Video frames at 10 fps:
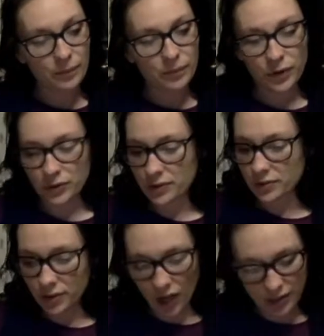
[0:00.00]
There's
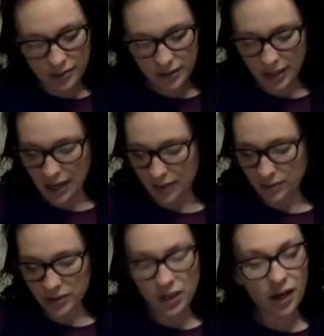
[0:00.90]
tons of
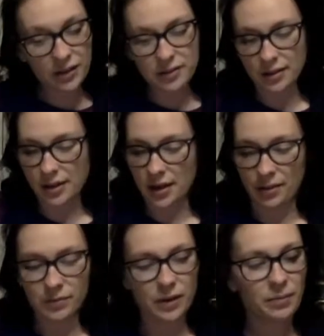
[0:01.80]
games.
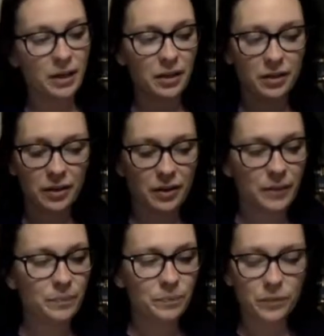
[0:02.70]
I mean,
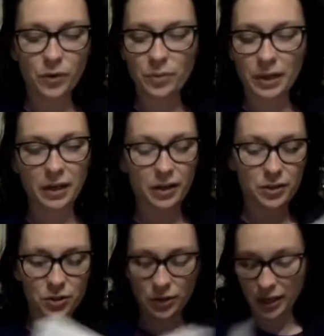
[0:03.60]
oh my
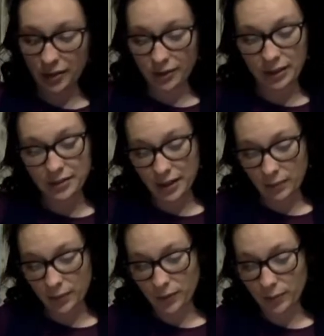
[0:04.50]
gosh. Okay,
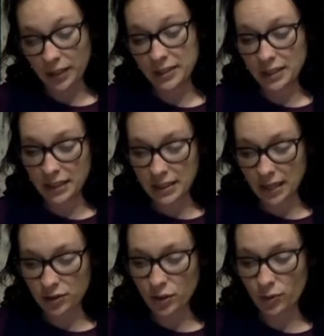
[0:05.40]
example. Play
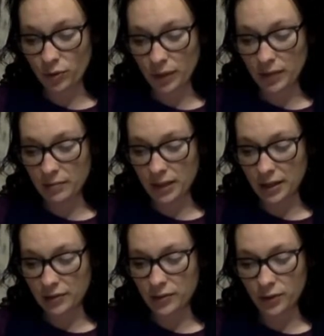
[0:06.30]
tic-tac-toe with bean
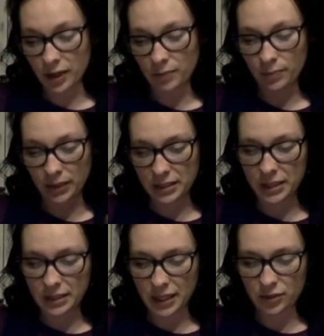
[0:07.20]
bags. Okay, play
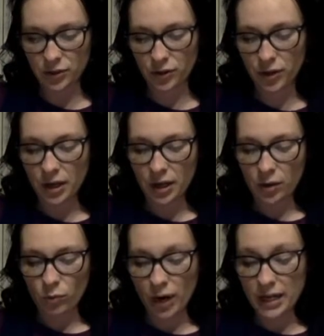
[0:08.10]
tic-tac-toe.
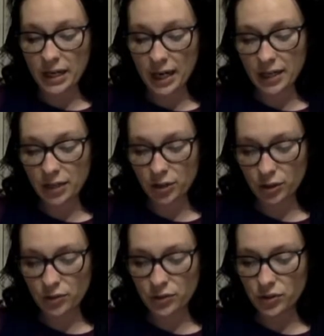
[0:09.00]
Write 9
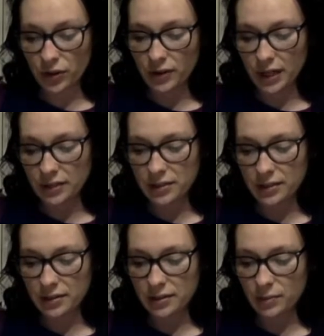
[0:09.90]
clues to the United
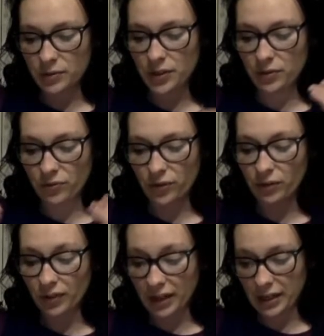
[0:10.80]
States symbols on the front of
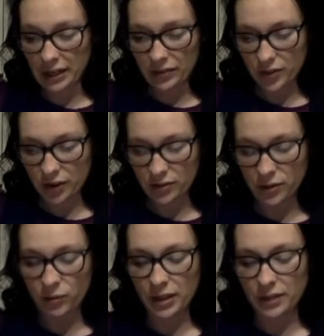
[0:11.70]
index cards
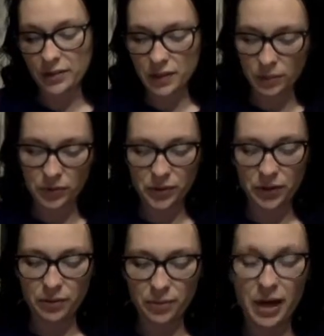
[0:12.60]
and write the symbols on
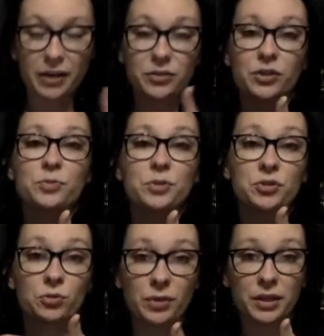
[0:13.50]
the back. So you're supposed
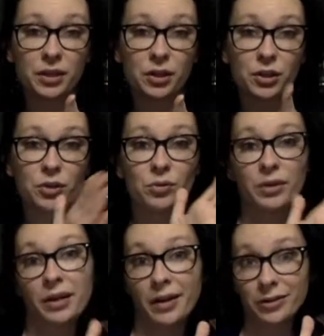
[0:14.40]
to read the clue
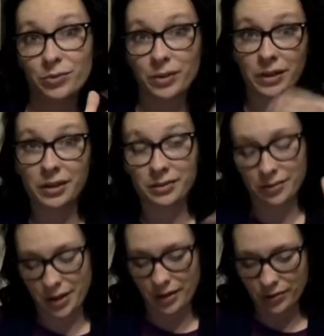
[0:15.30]
and guess what it is.
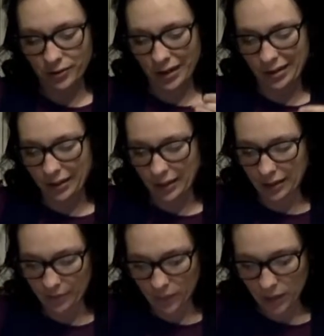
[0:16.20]
Okay, so kind of like
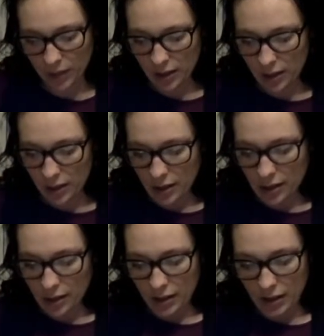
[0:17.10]

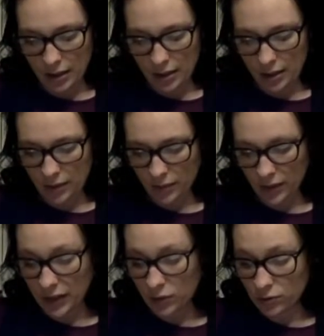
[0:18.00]
that.
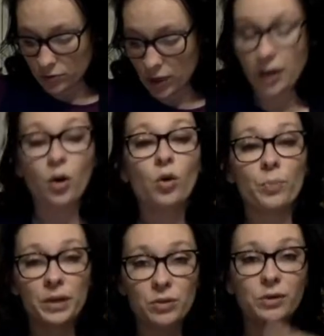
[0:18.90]
Then you,
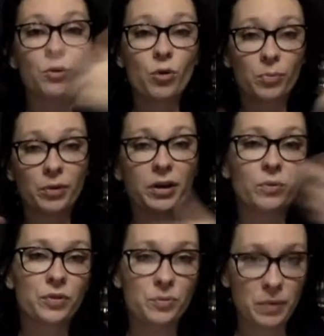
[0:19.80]
but you incorporate it
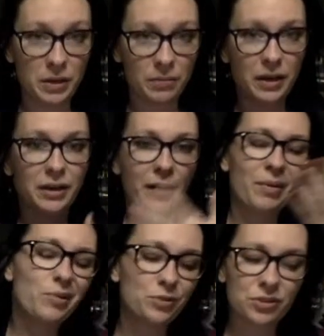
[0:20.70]
with the beanbag game.
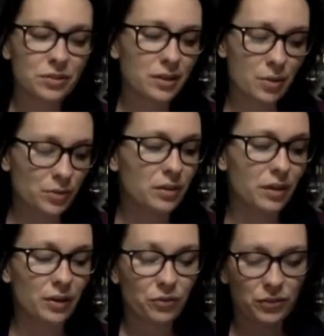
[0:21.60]
It was a
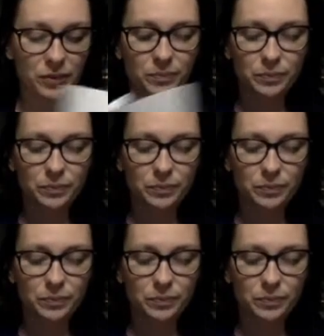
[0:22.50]
lot of fun.